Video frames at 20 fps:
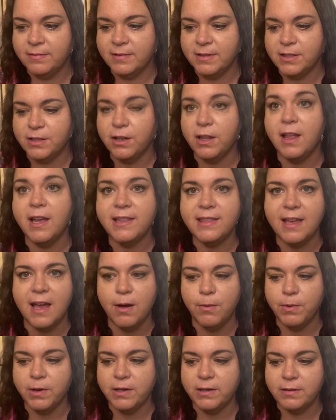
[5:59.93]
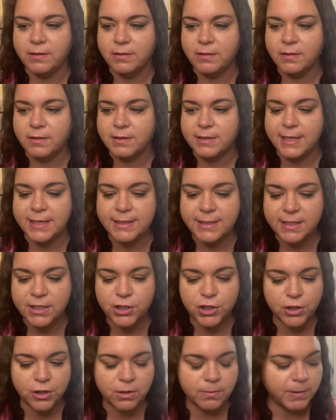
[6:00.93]
So I like that one. Dancing
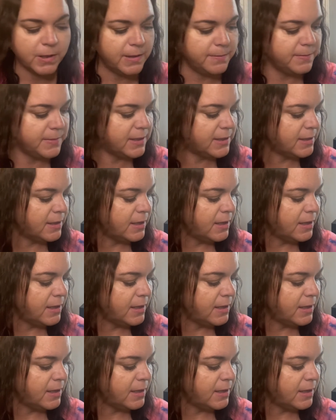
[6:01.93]
Sugar Plums.